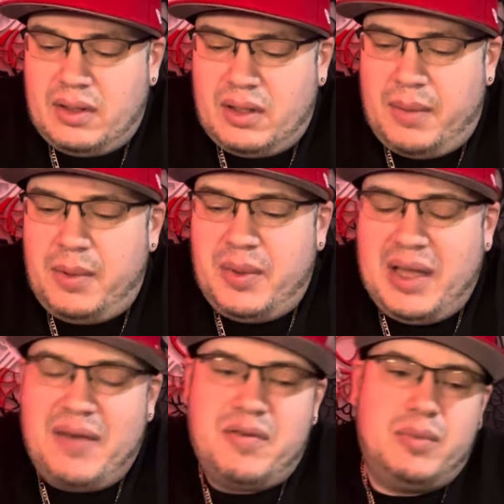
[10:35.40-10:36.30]
I mean, we
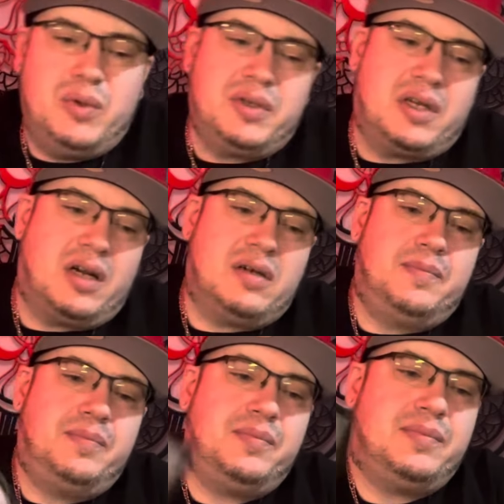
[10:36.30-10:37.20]
have the moon card.
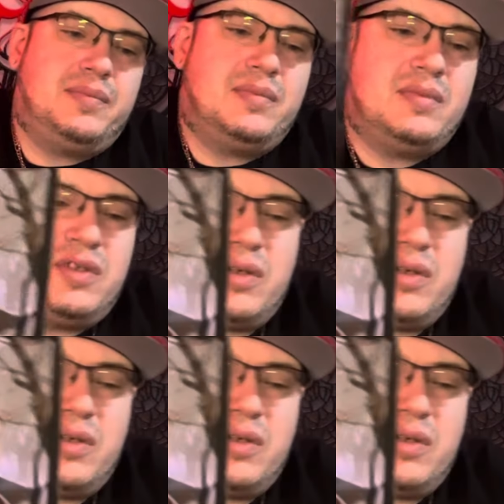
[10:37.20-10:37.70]
So